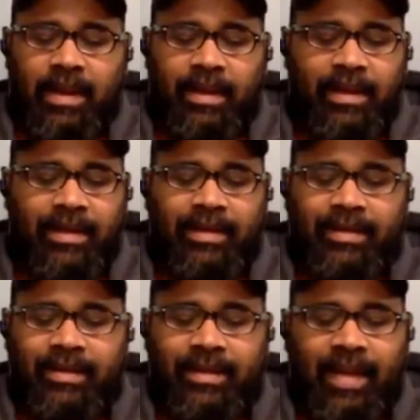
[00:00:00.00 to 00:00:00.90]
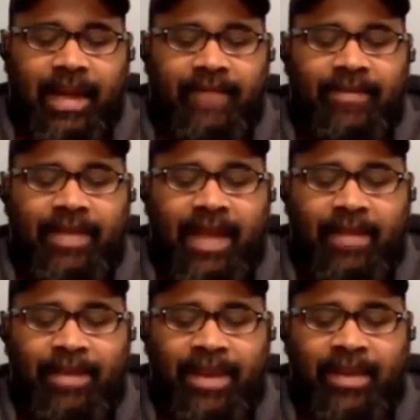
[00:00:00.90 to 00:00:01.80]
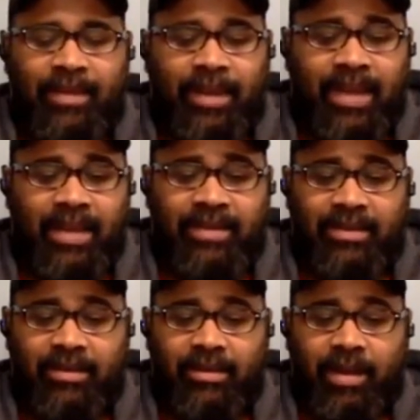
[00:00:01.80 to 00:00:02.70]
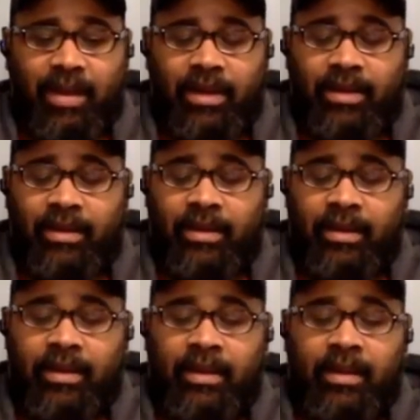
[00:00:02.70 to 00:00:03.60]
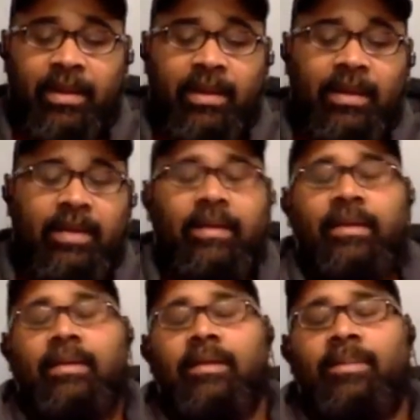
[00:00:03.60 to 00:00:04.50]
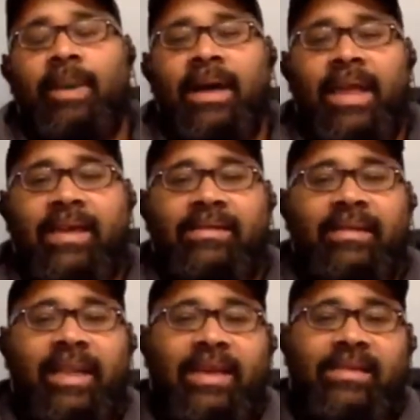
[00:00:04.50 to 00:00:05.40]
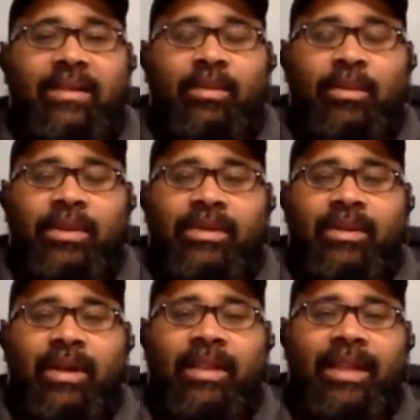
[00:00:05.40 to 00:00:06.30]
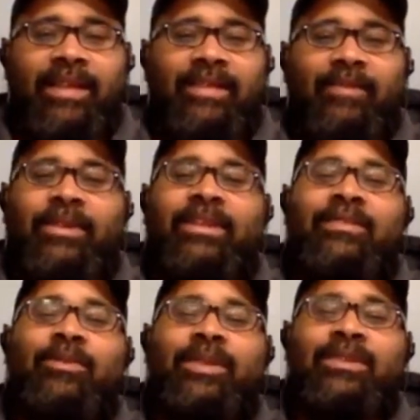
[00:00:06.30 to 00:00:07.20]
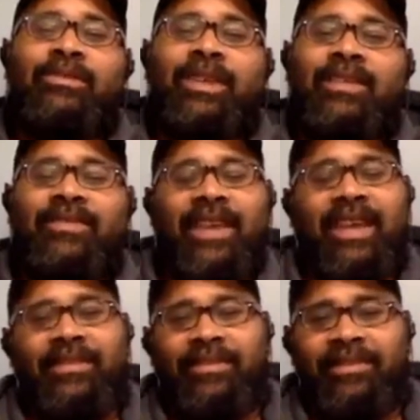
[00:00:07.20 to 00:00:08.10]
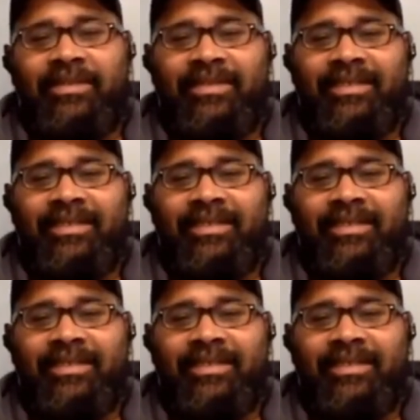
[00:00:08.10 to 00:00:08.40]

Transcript: I have not been able to catch your podcast in the last couple of weeks. So I like, what did you give Dave?